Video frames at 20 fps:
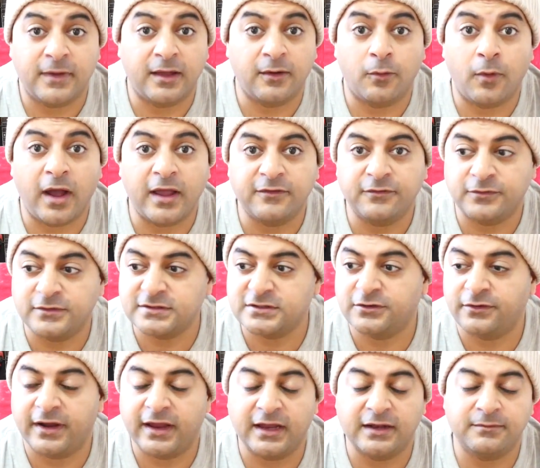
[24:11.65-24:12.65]
wife was
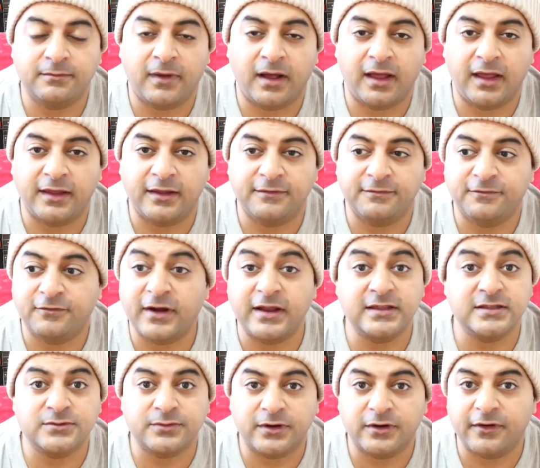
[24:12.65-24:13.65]
great, my
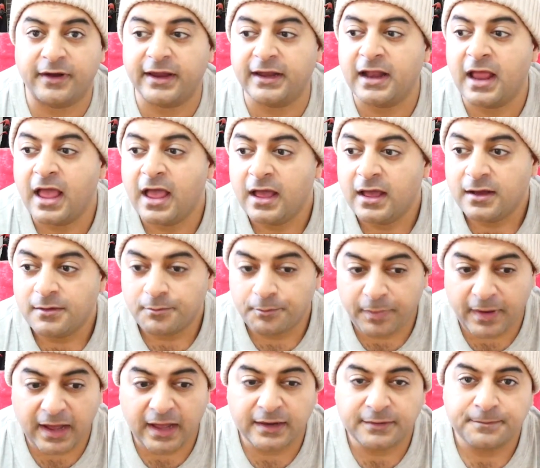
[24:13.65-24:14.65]
friends were great,
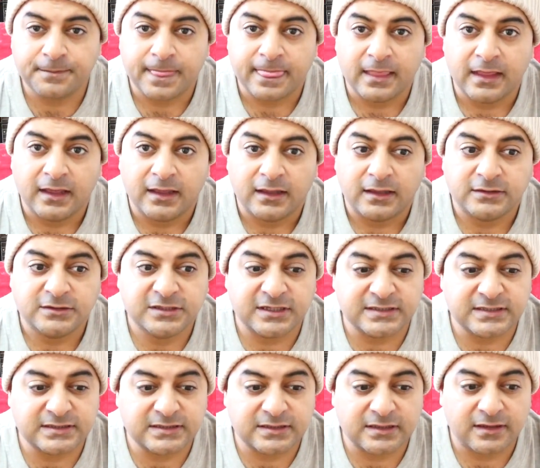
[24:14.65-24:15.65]
but
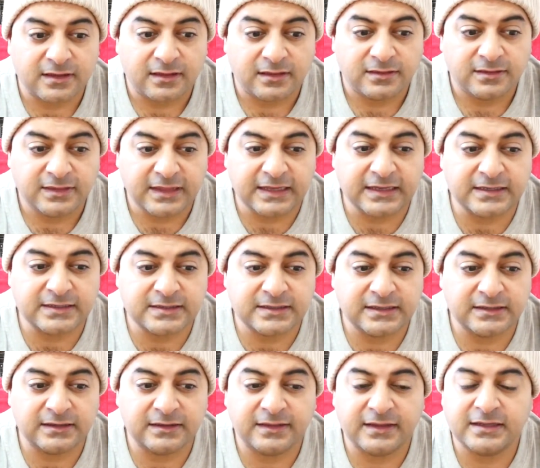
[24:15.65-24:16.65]
just
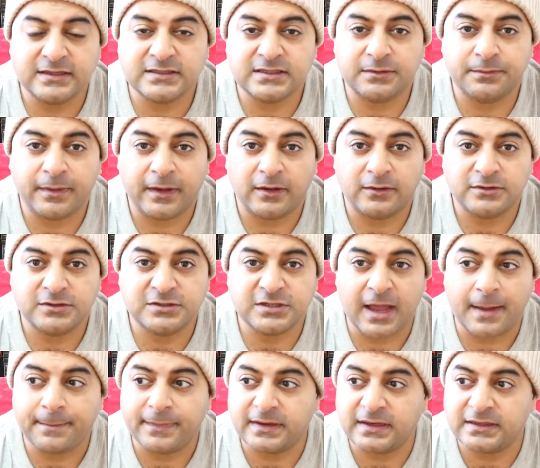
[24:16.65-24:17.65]
little things about
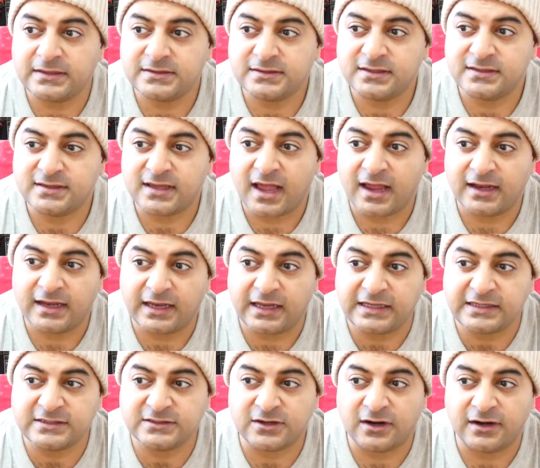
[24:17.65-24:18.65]
Japanese
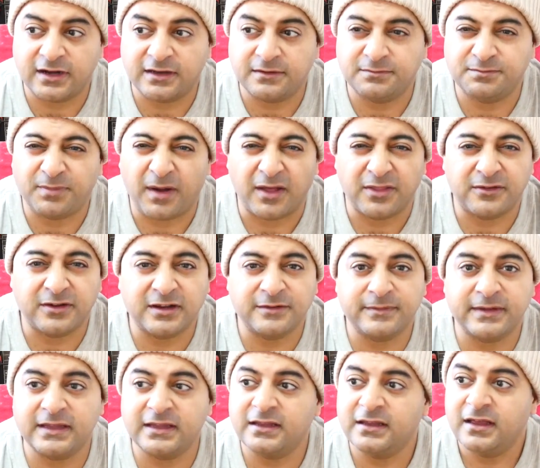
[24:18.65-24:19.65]
society started bothering
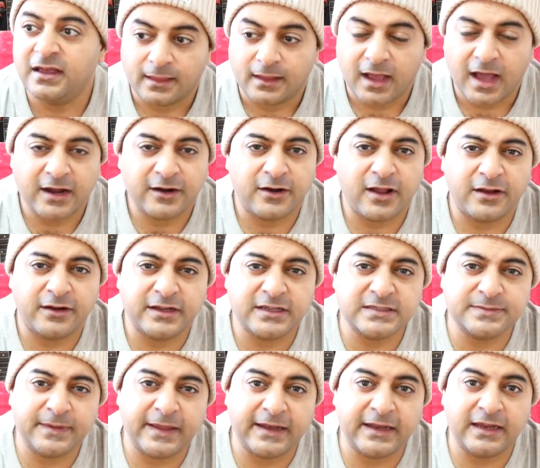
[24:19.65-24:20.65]
me. I don't know how to
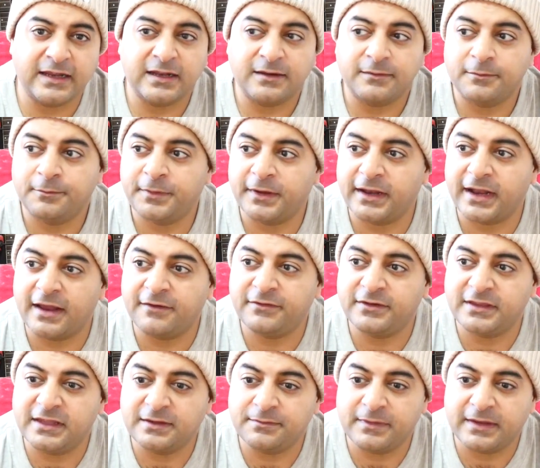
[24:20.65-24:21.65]
explain it, but
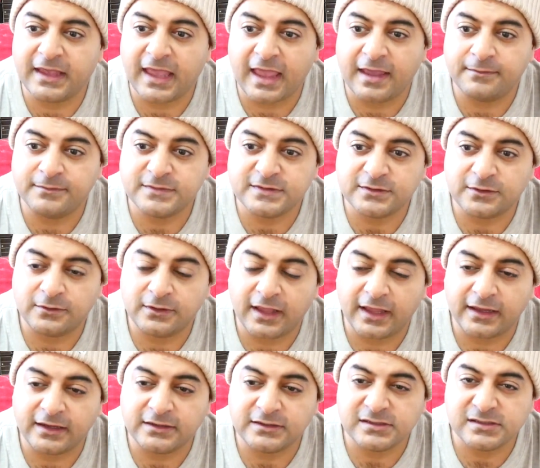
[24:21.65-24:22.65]
everything became so
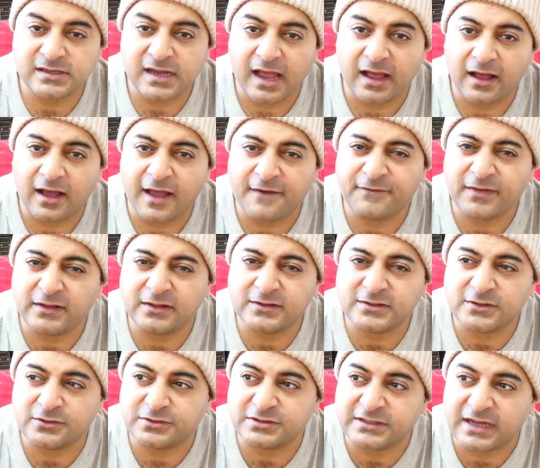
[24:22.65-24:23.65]
like I felt
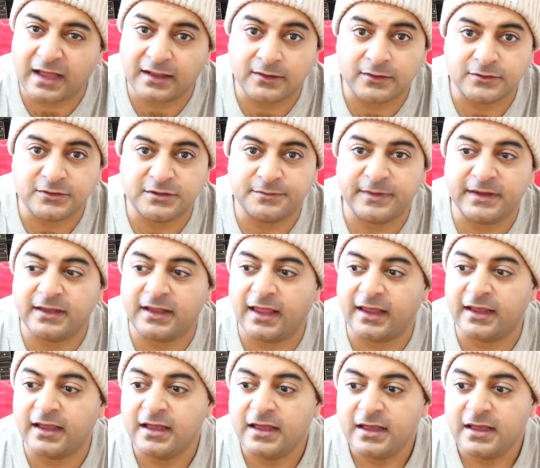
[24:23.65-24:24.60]
so shallow to me. Like